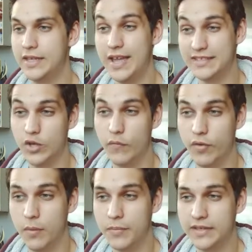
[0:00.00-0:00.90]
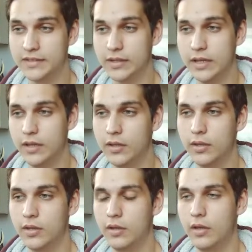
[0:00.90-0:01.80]
itself up basically,
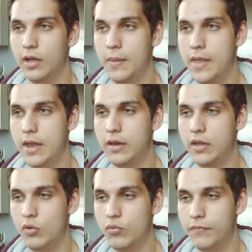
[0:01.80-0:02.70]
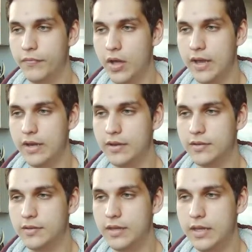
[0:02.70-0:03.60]
and then it will find
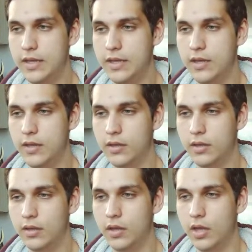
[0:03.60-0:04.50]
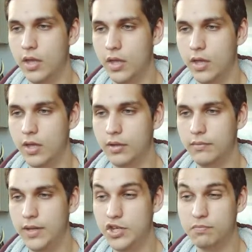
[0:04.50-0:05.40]
the
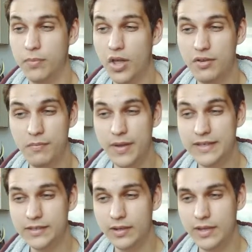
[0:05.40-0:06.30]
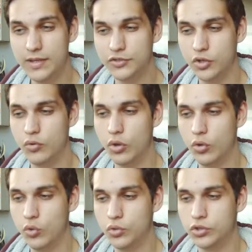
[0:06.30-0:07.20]
each button basically. So
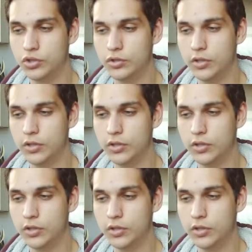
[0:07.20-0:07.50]
those